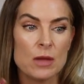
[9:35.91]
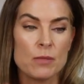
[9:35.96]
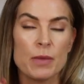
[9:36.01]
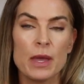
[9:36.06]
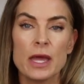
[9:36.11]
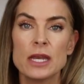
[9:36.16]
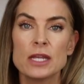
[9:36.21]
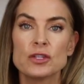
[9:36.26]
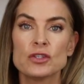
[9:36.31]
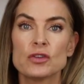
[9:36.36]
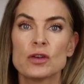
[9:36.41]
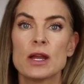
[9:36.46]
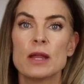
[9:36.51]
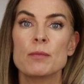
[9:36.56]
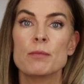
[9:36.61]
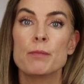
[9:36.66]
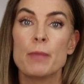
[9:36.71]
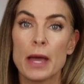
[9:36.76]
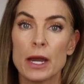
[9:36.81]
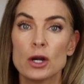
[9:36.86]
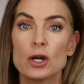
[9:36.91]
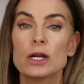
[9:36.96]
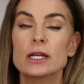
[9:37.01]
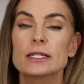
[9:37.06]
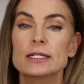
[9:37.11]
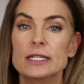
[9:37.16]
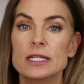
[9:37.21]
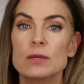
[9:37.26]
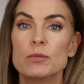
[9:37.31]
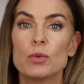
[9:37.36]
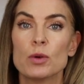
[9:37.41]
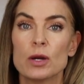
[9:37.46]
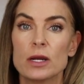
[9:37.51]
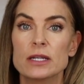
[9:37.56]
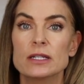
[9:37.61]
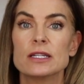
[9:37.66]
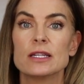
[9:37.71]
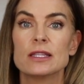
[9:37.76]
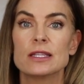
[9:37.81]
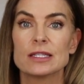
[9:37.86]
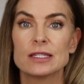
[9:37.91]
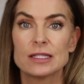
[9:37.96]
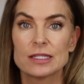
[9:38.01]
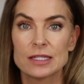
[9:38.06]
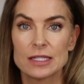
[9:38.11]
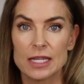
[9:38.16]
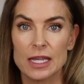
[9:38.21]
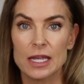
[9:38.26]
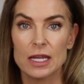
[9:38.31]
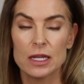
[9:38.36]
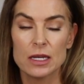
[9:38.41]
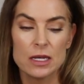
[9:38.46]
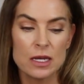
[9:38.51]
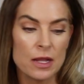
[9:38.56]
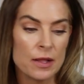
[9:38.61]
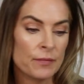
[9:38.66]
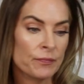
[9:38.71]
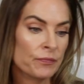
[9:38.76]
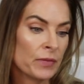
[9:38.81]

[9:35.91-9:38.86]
penetrate better and deeper into the skin.